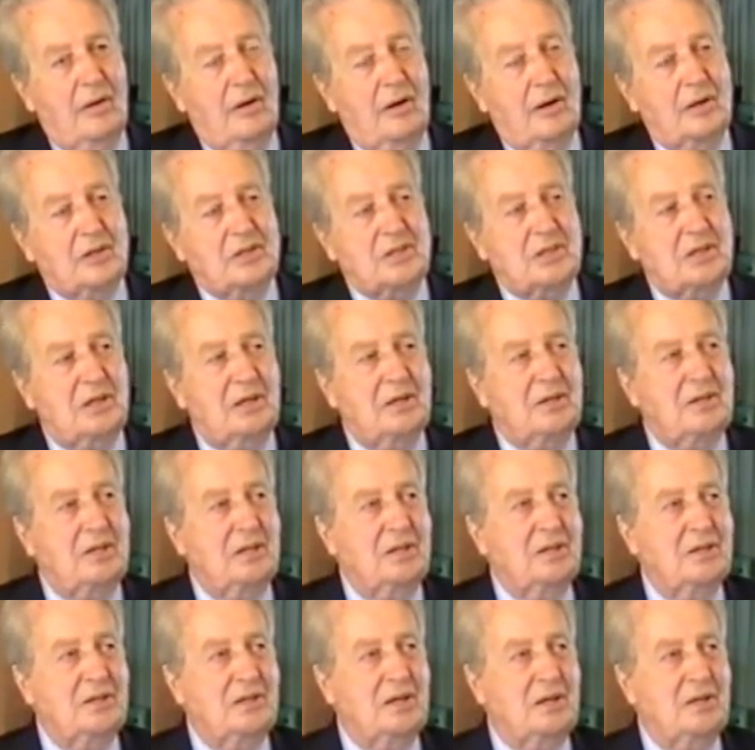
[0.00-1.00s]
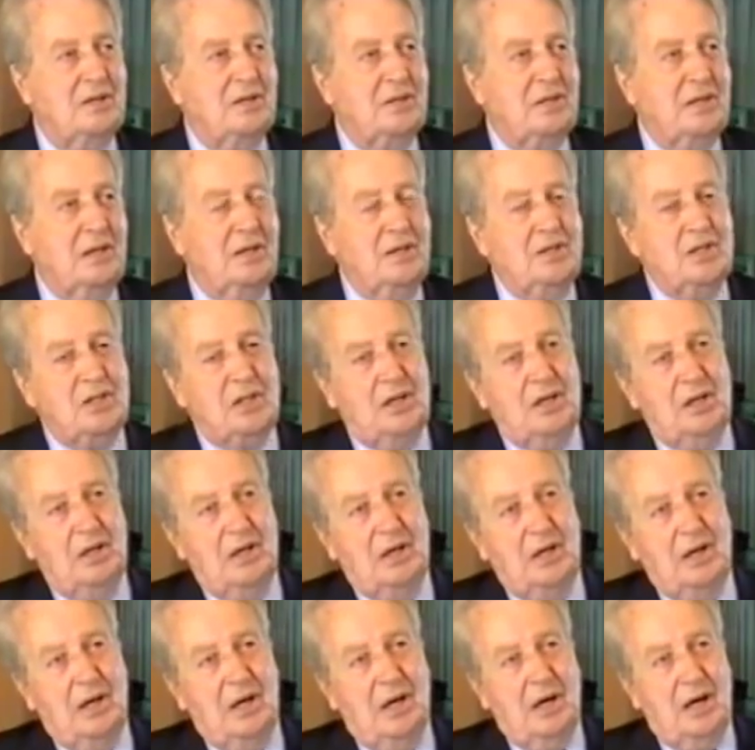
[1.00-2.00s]
I started
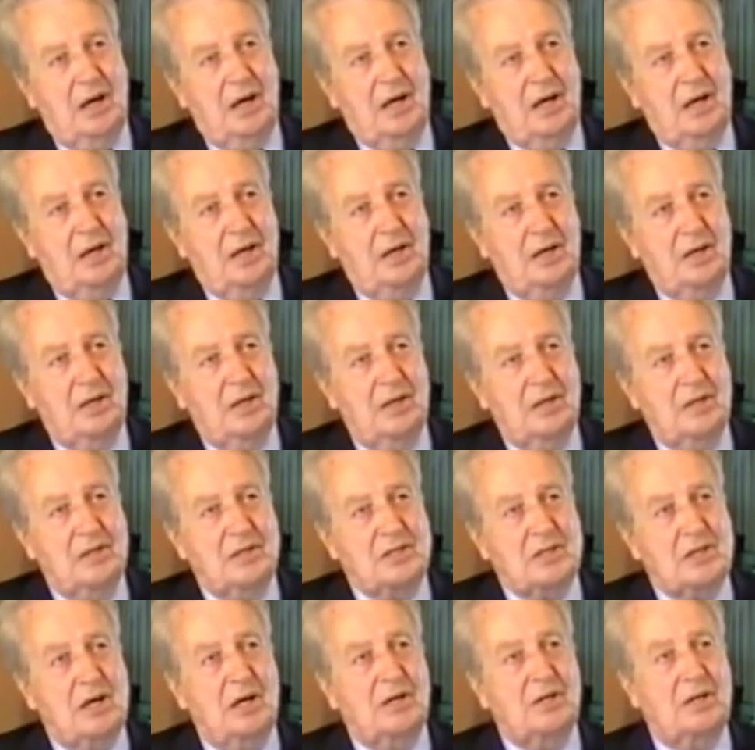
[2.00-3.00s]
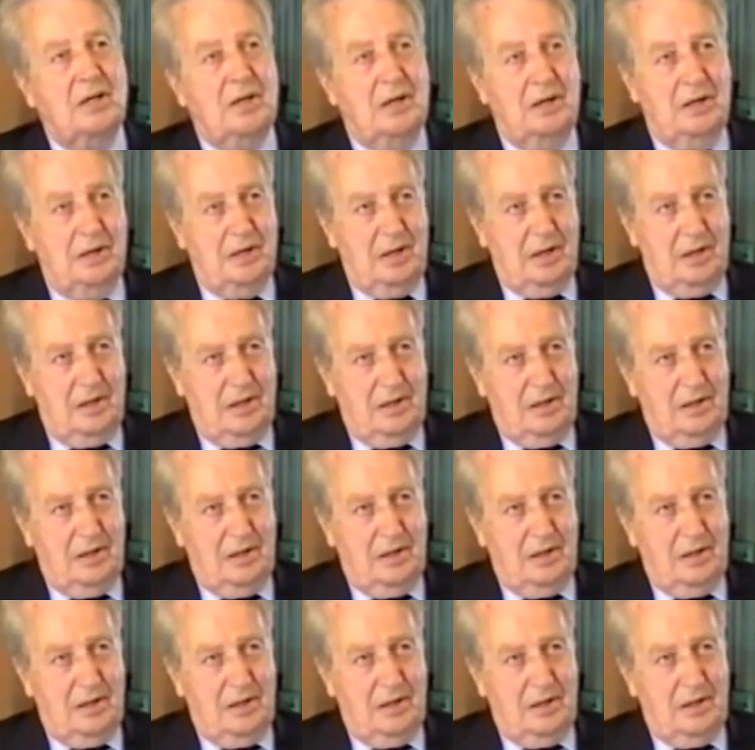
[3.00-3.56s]
teaching in Scotland,